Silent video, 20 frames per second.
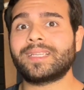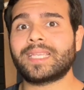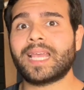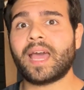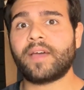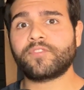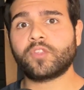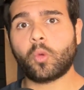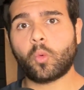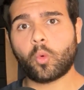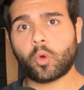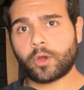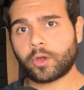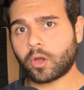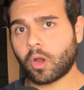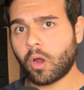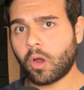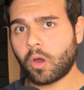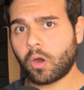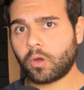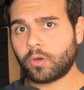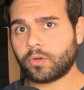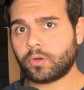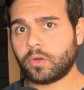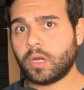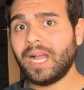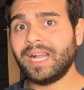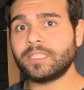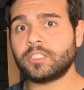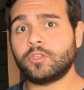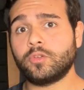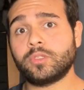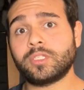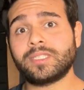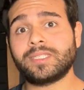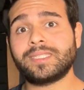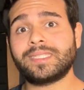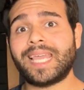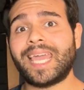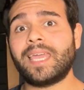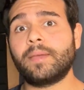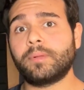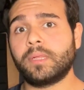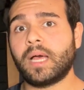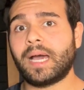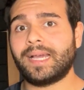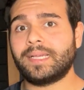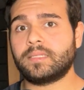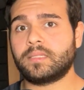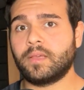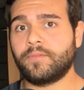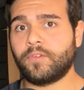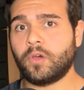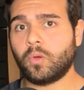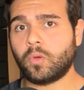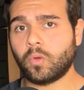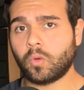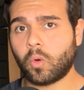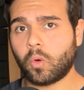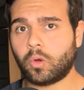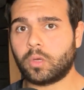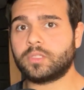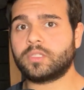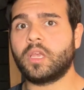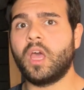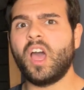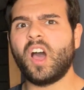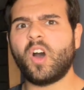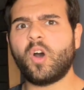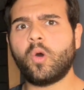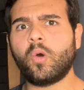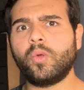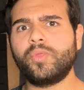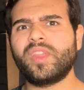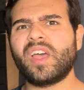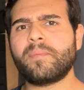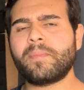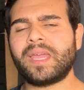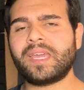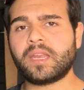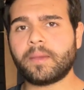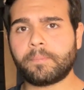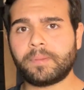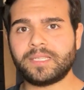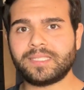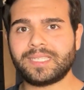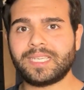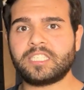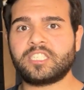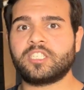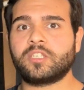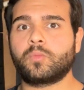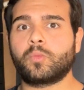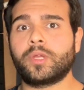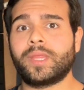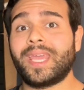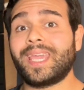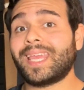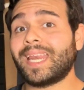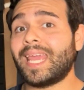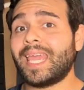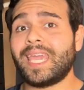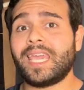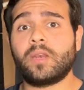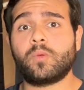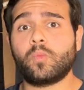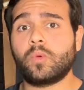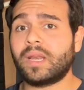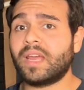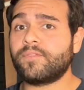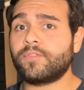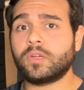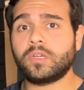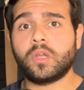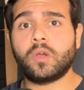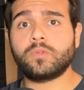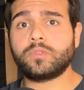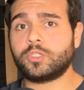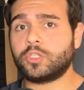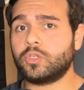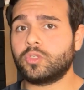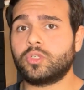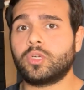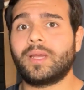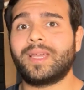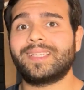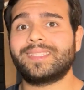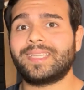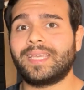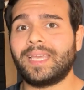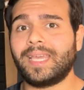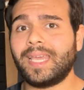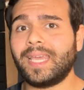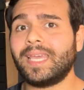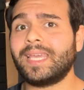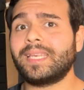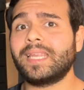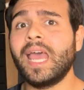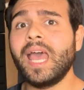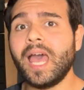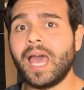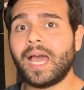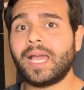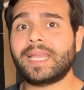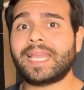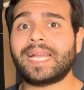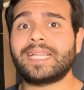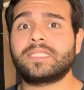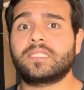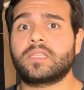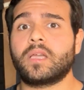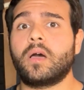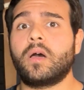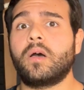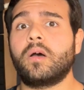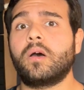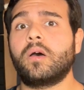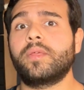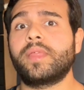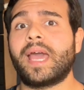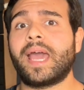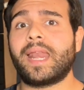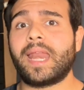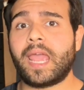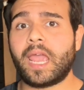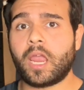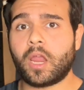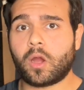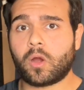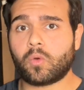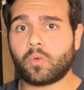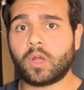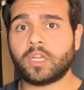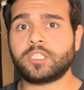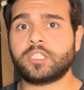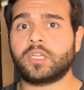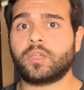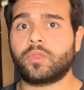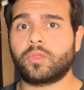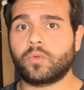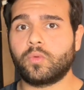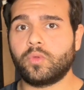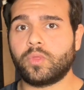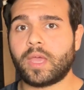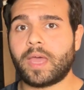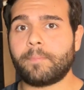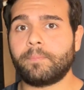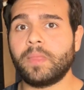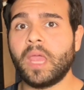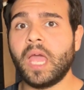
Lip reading: have to work harder to stabilize the vocal cords, hold them in a position where they can hit whatever notes you're trying to hit against all that air rushing through them.